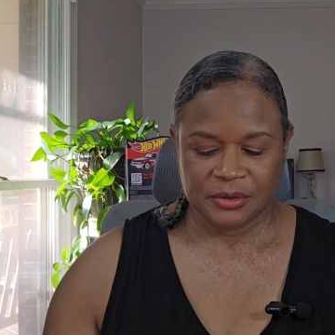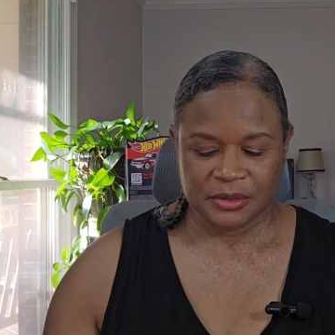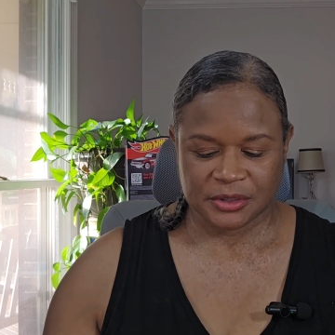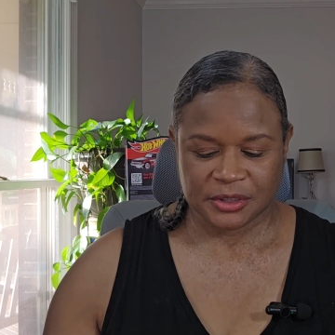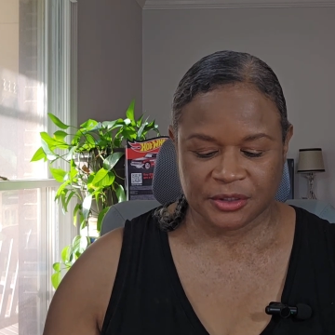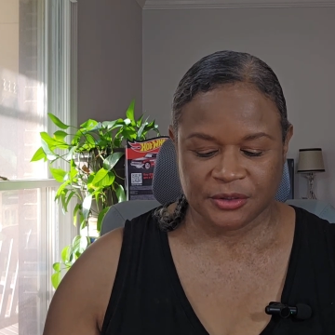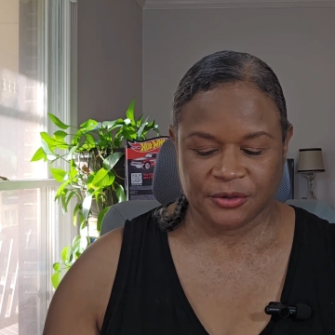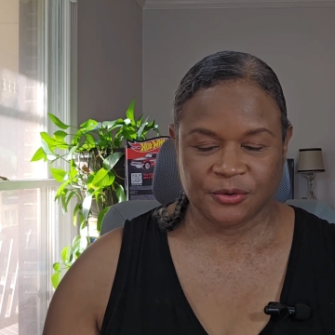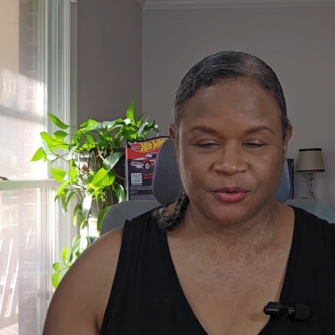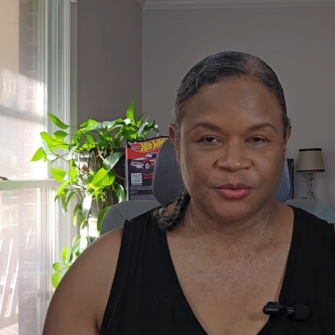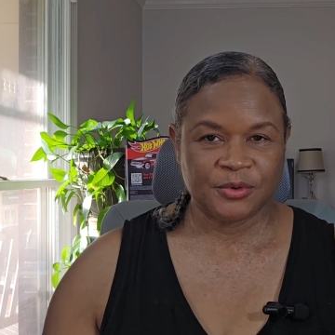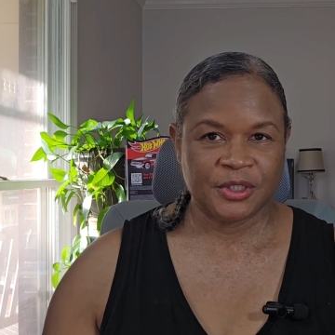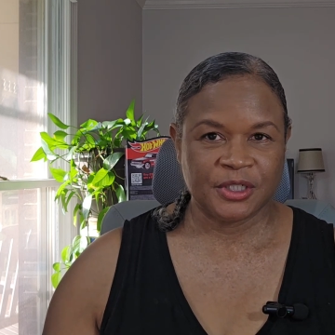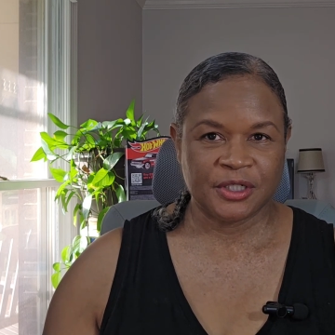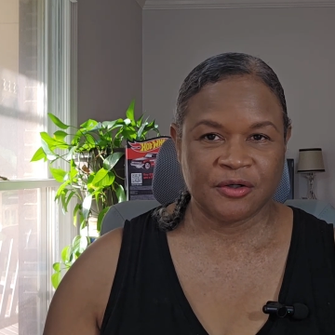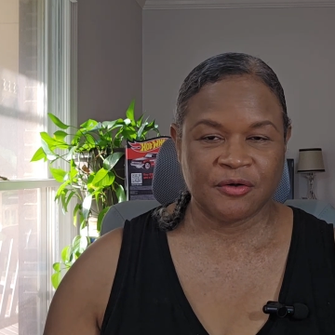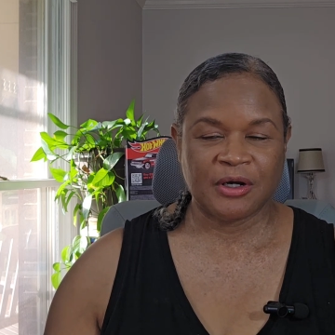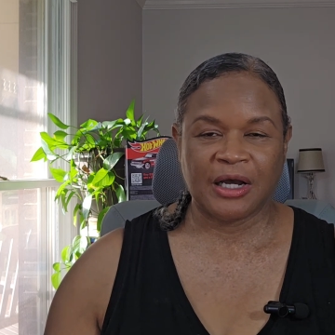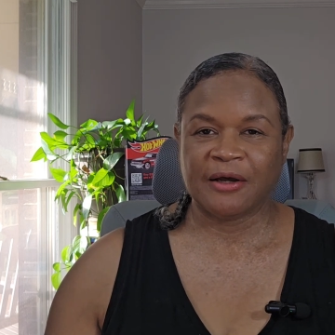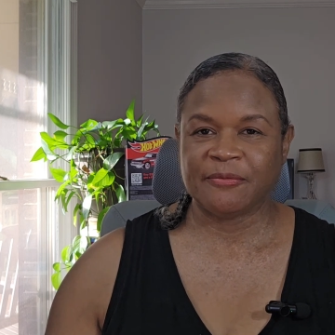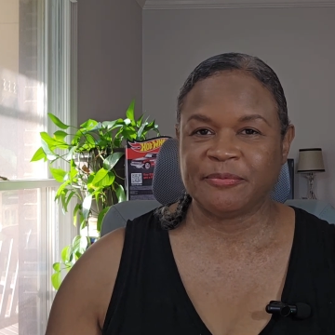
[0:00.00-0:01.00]
So, you
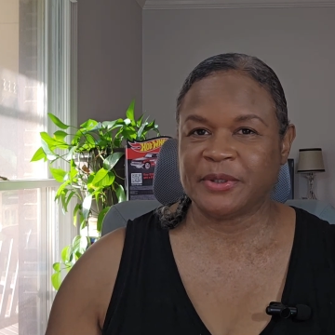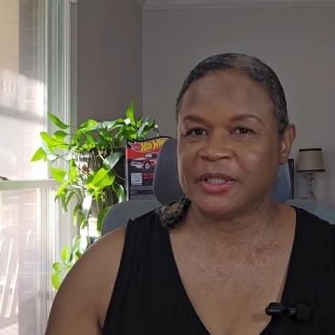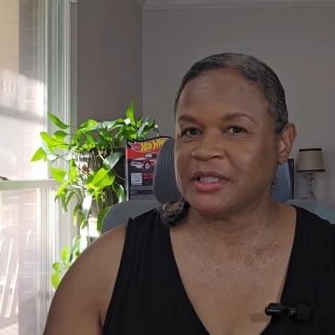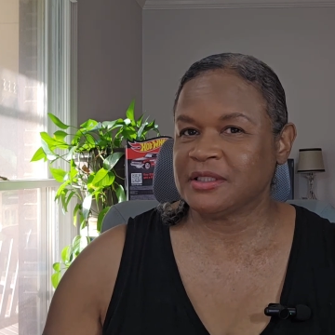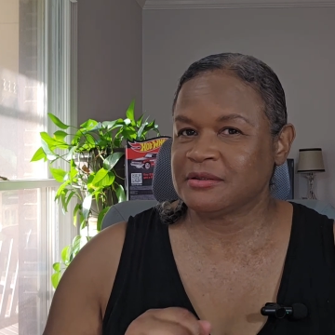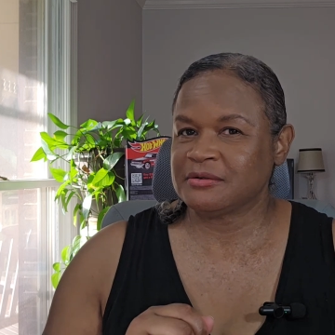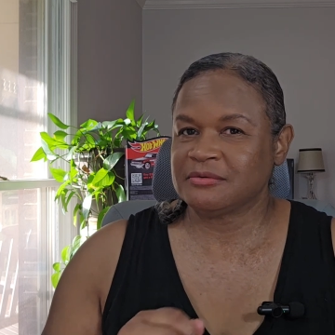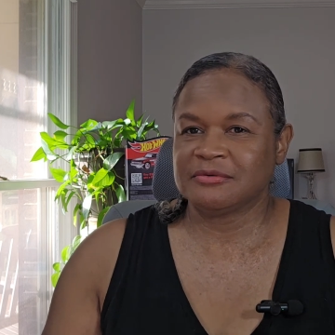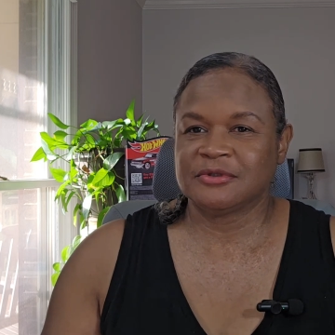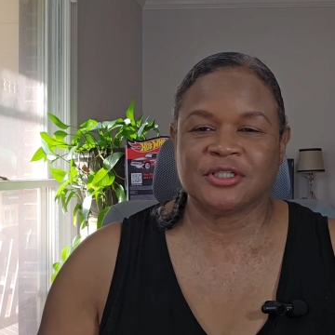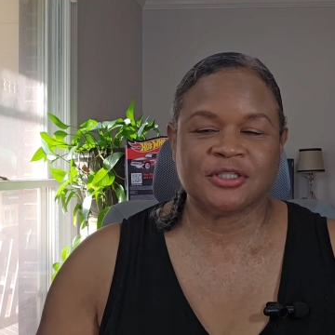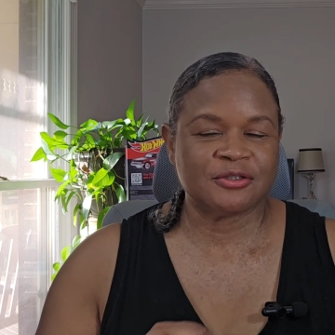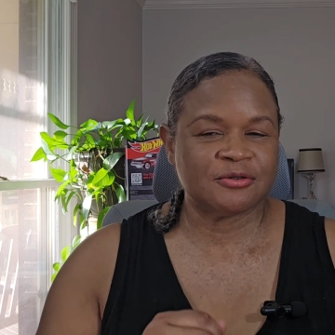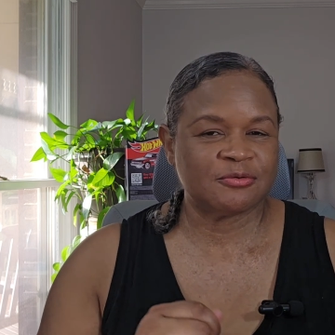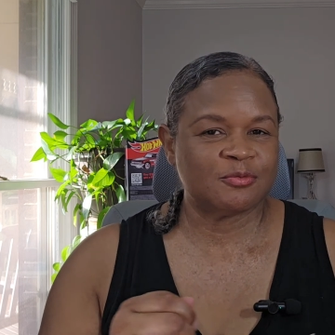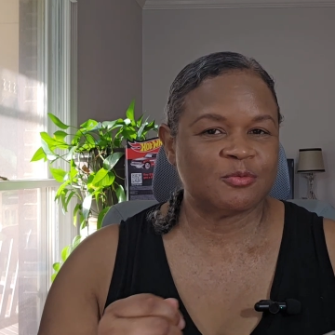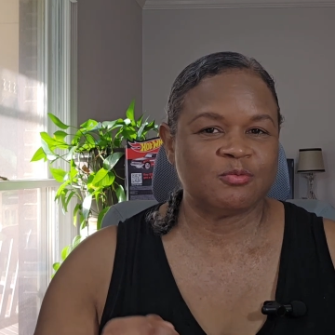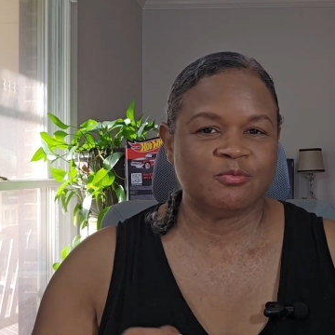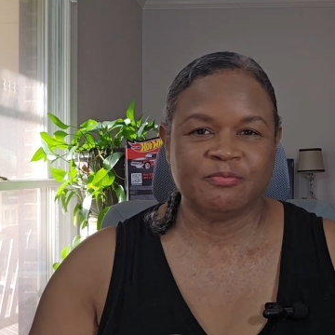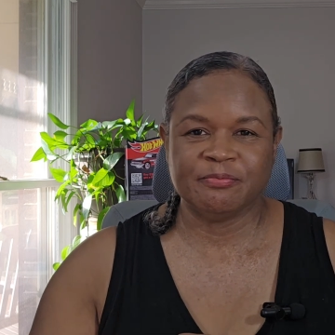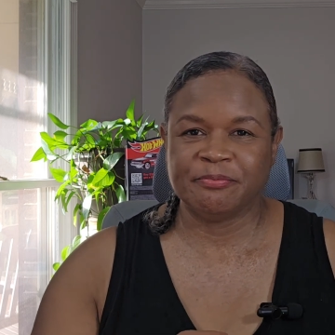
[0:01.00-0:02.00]
know, I've been
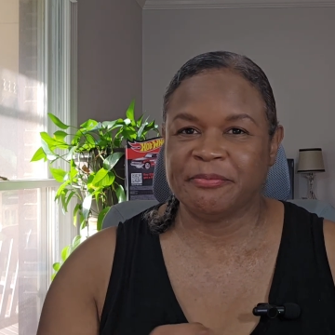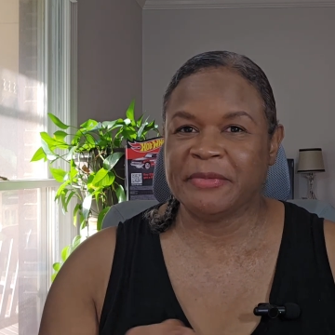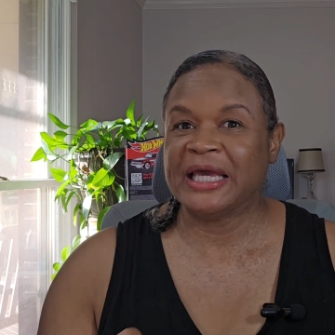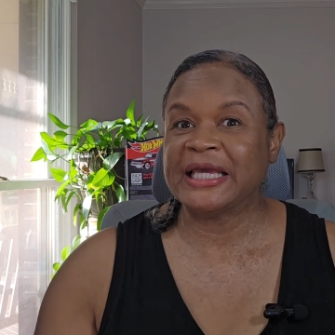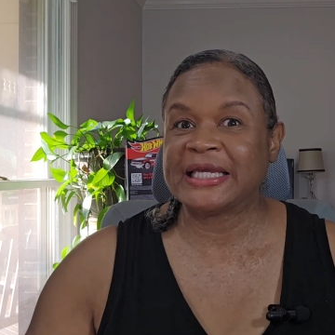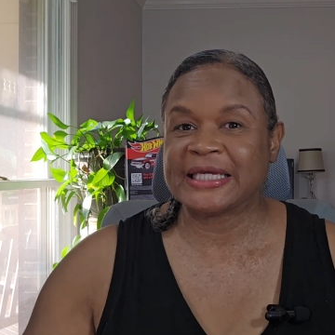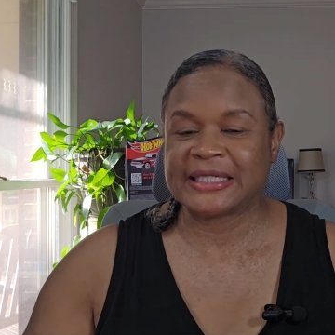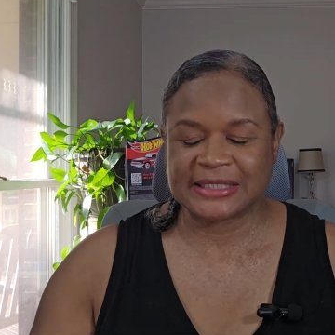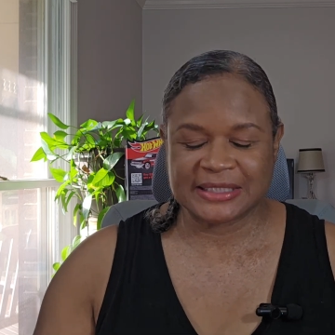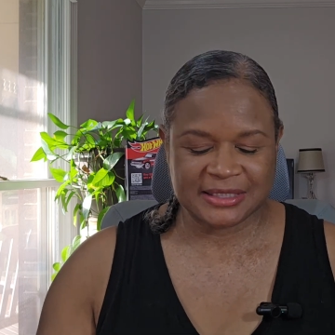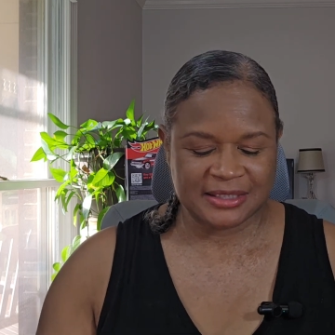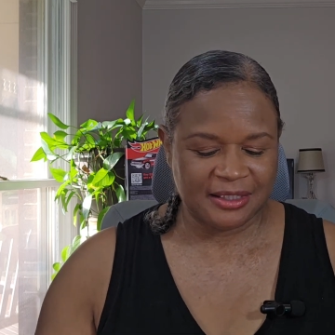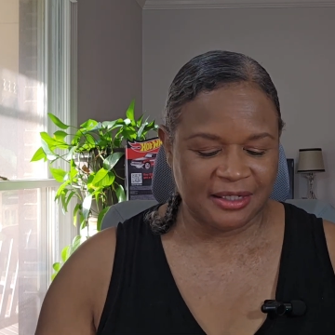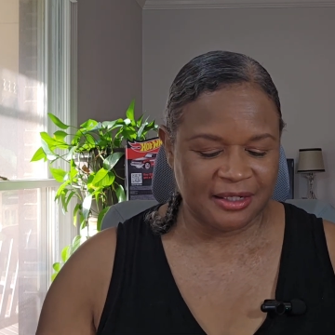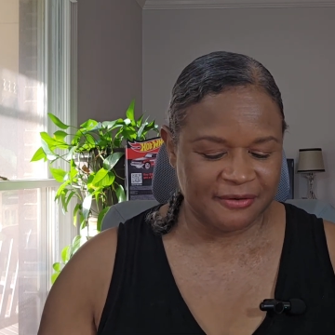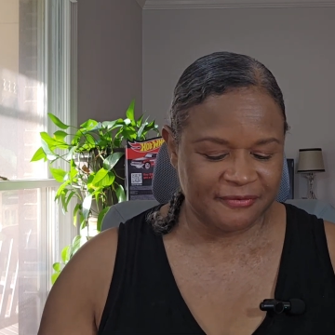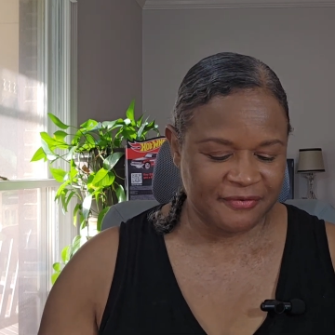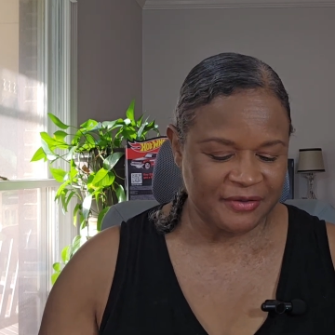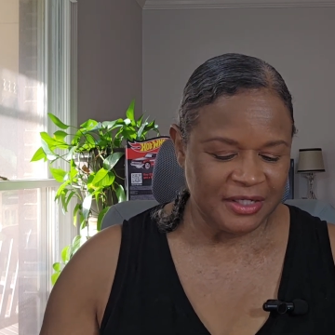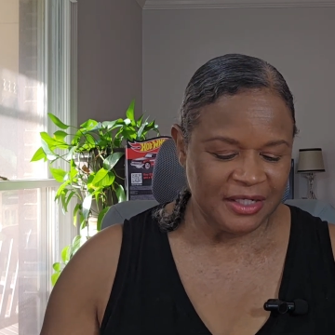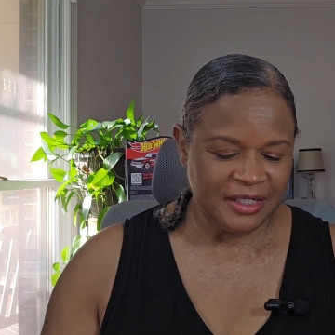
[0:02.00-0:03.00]
just making
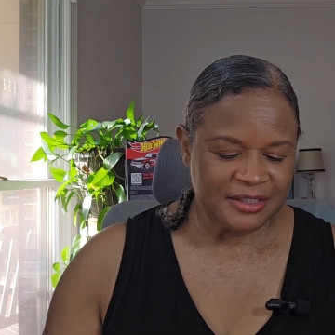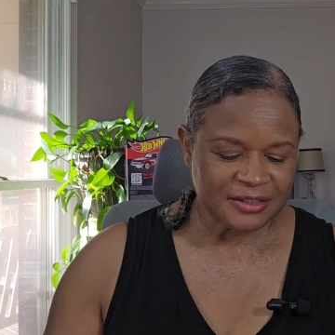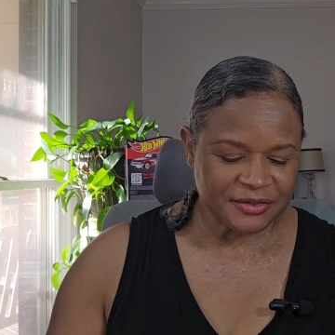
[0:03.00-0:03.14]
stuff.